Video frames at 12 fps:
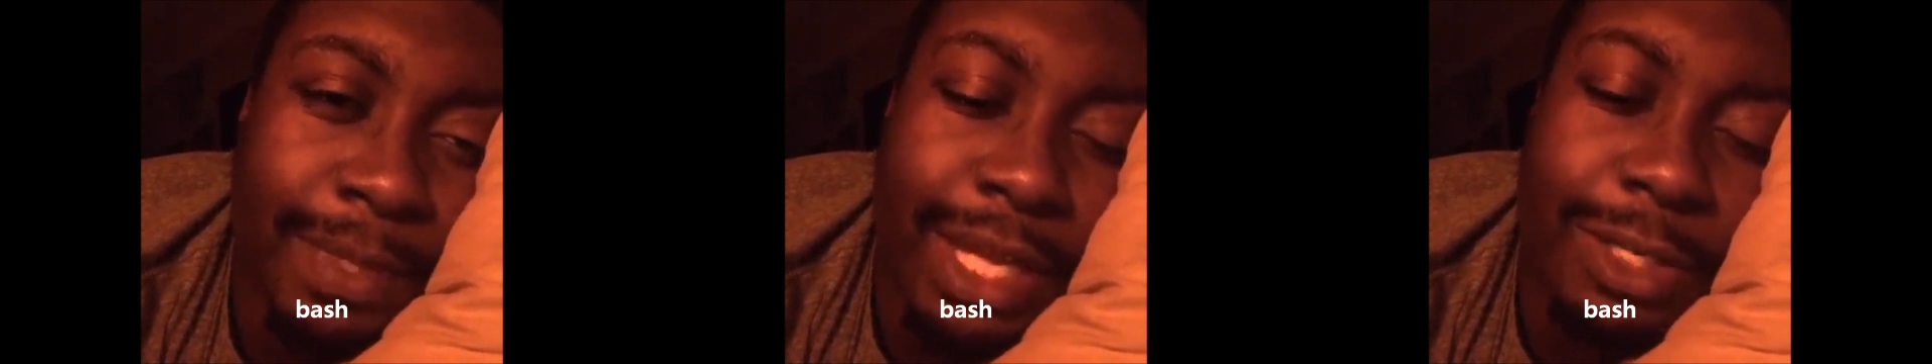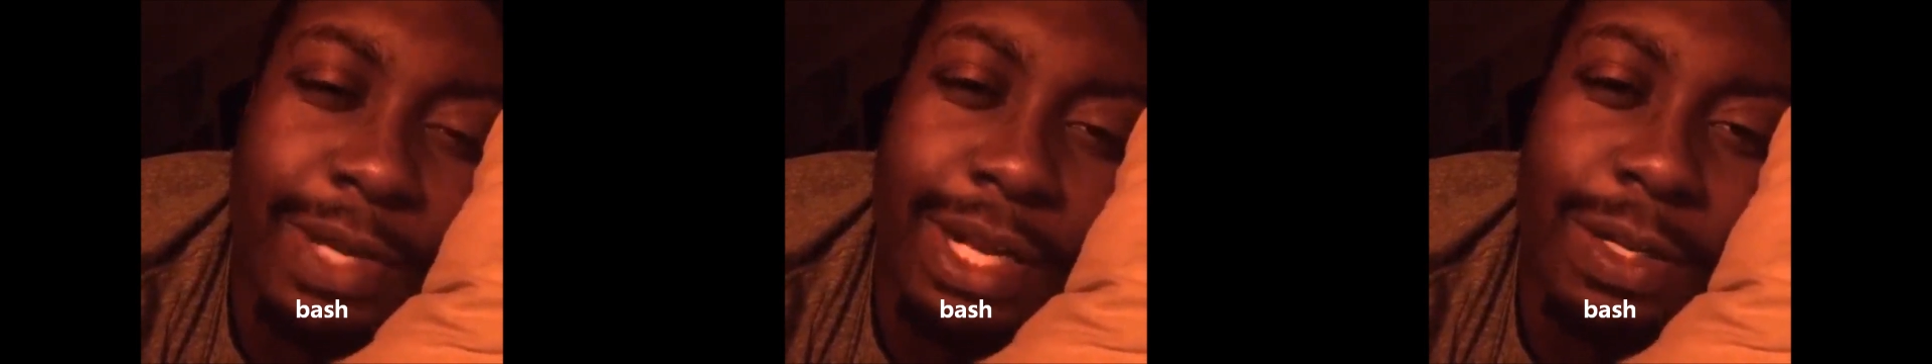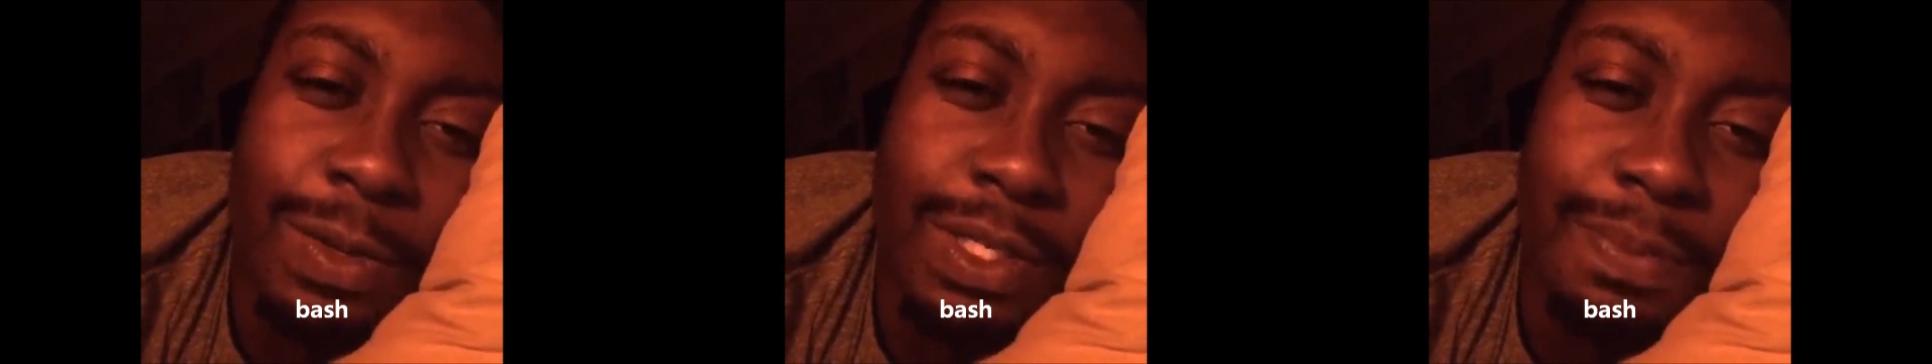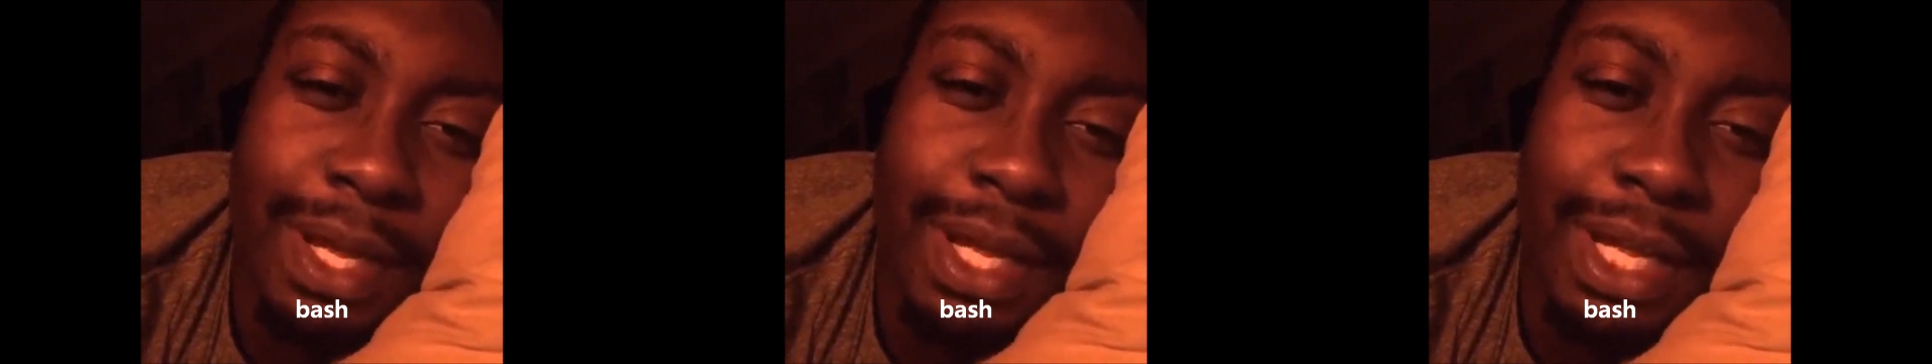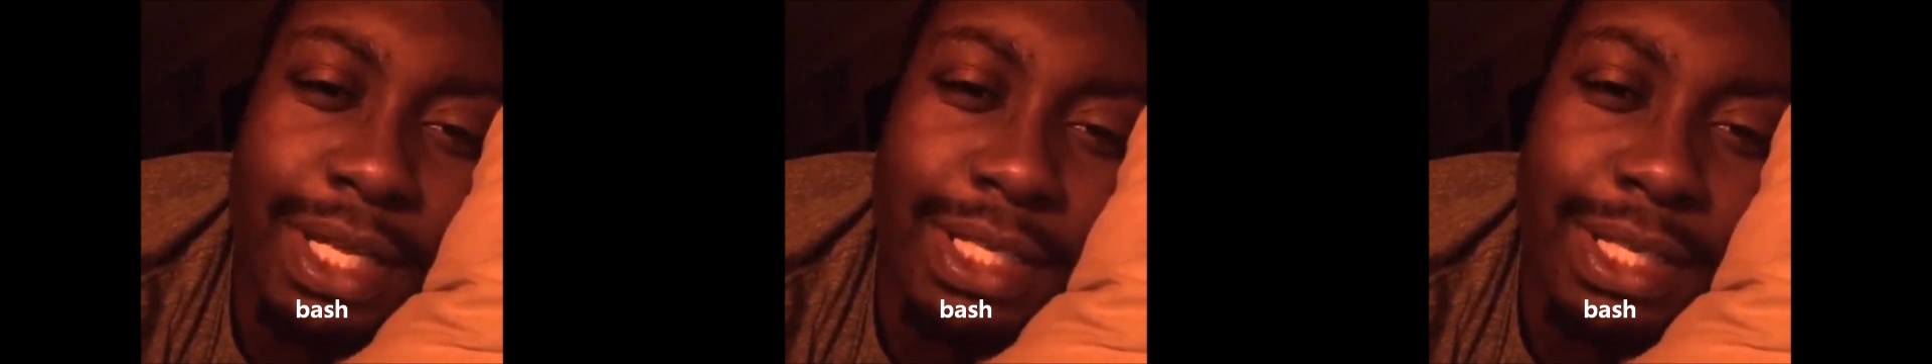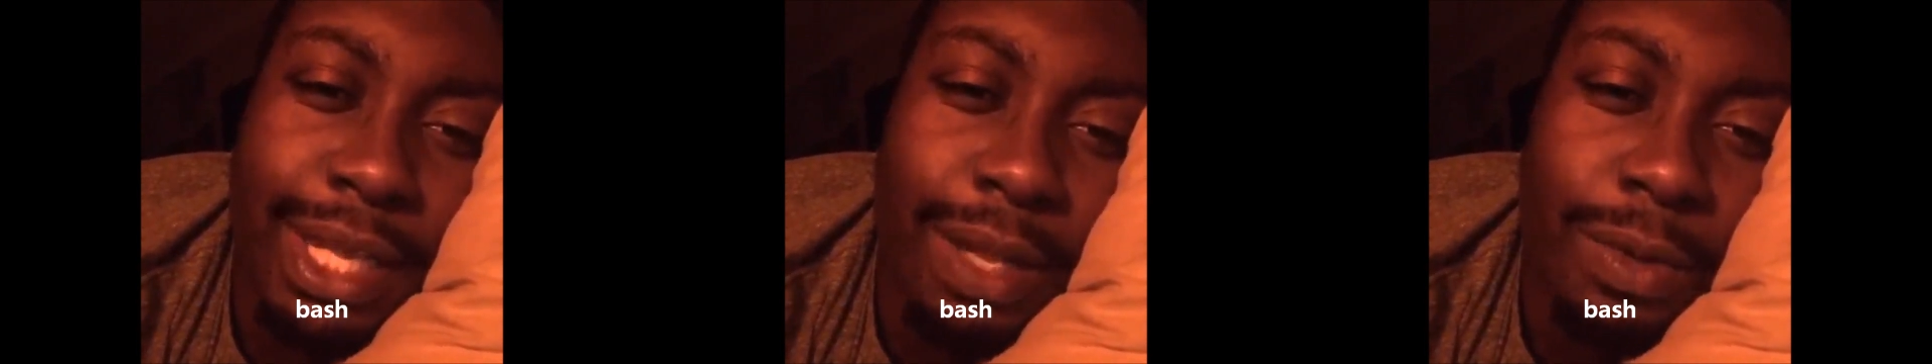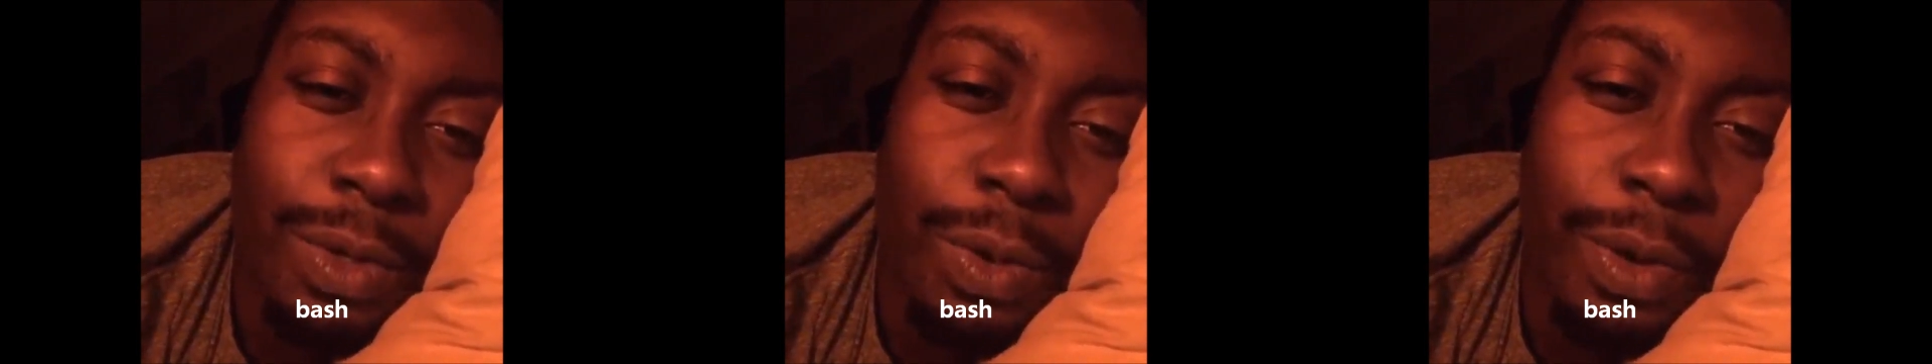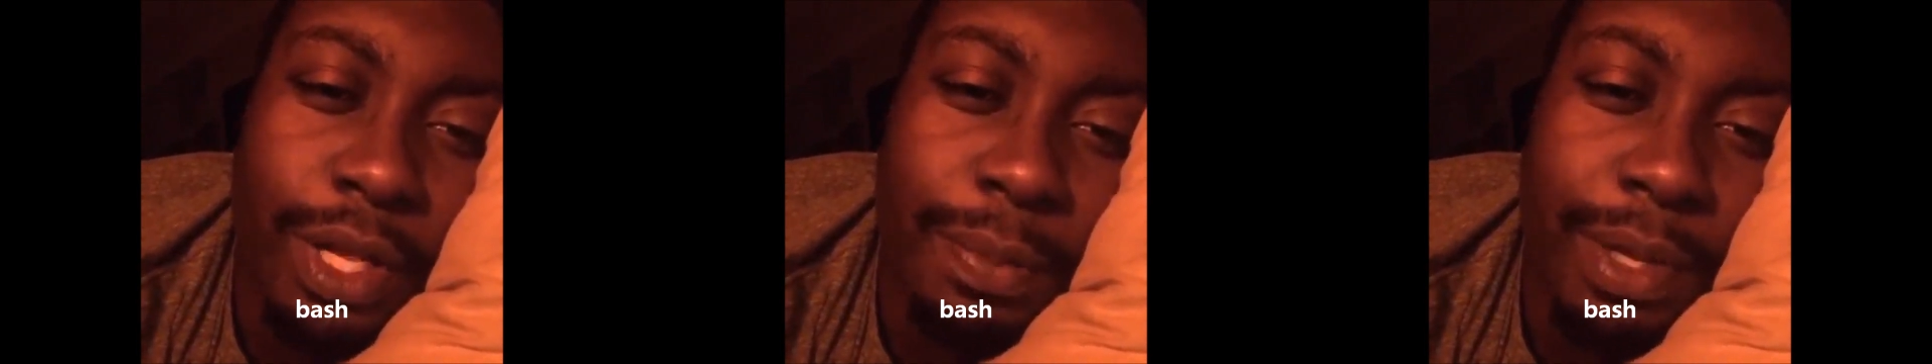I tried closing my eyes and counting
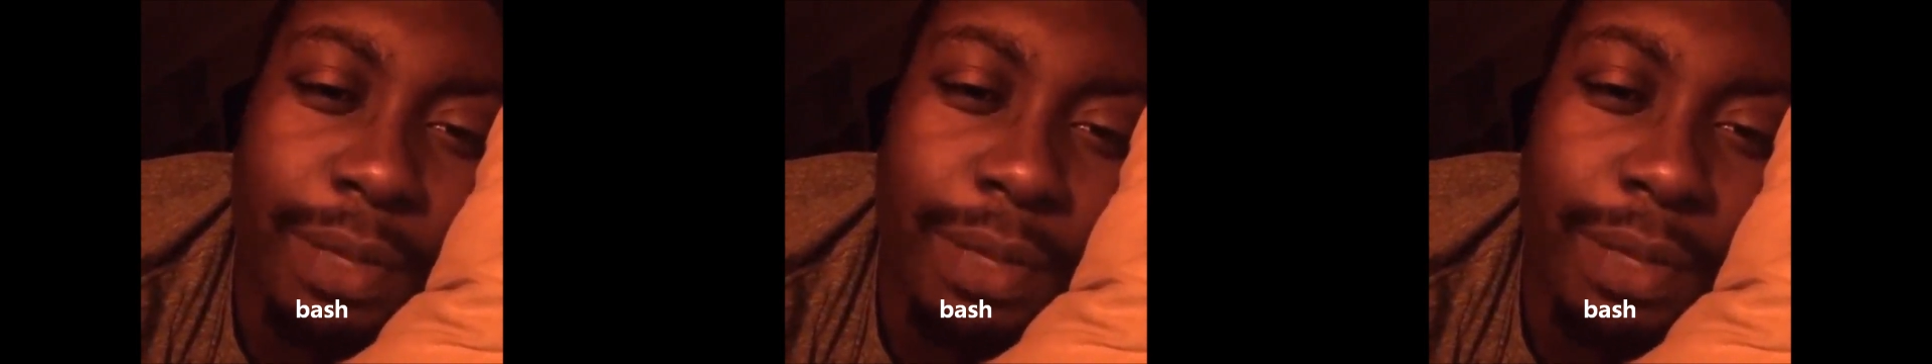corgi